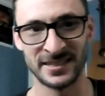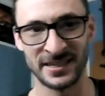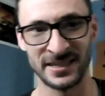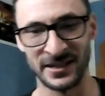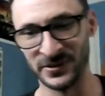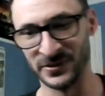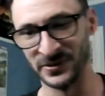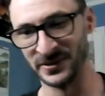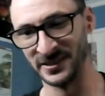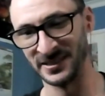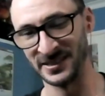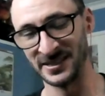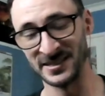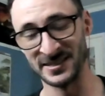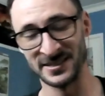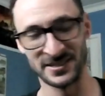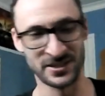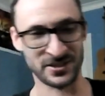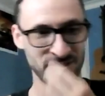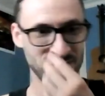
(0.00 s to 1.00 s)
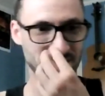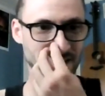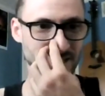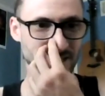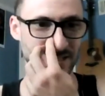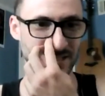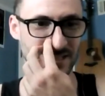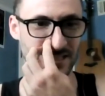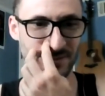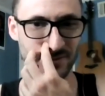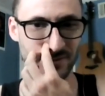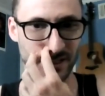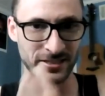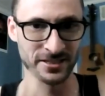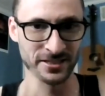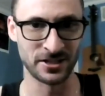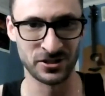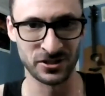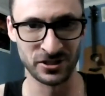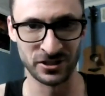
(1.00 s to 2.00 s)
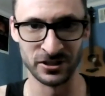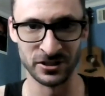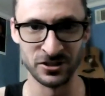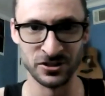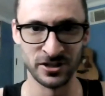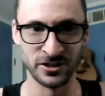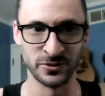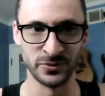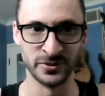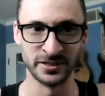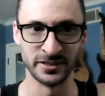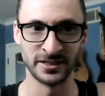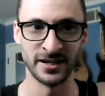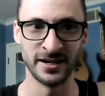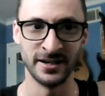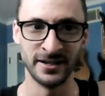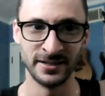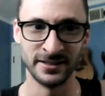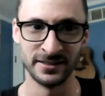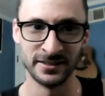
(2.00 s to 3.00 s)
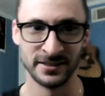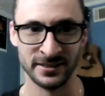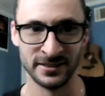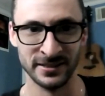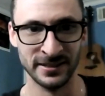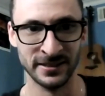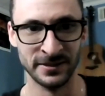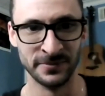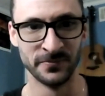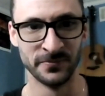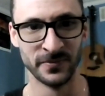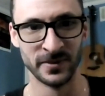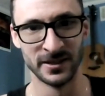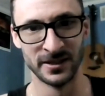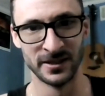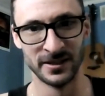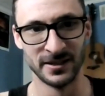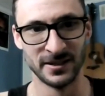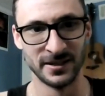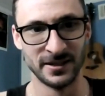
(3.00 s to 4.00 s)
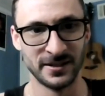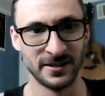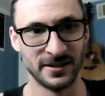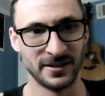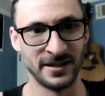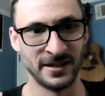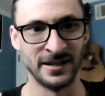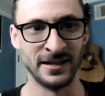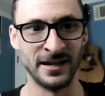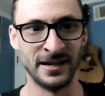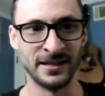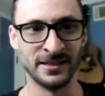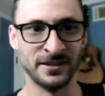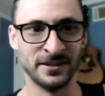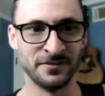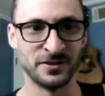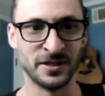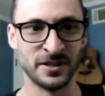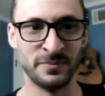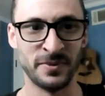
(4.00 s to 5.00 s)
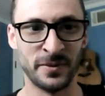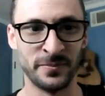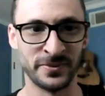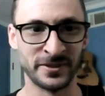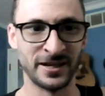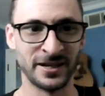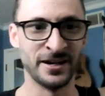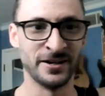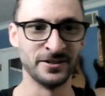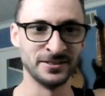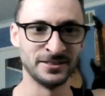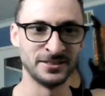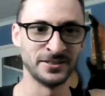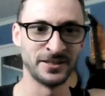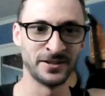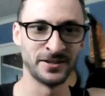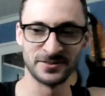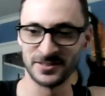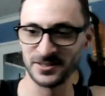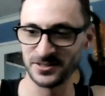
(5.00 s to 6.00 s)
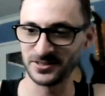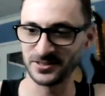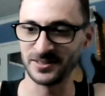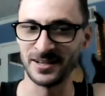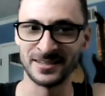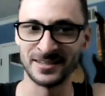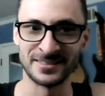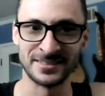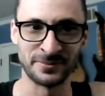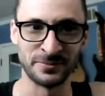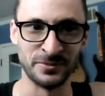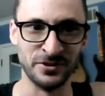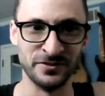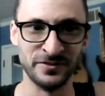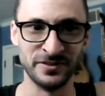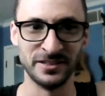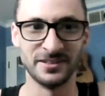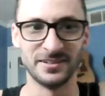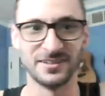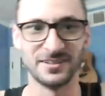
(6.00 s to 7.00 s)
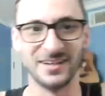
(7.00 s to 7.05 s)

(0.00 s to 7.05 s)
killing it. He just seems like such a good, genuine guy. And I loved Pumping Iron too. That was such a classic movie.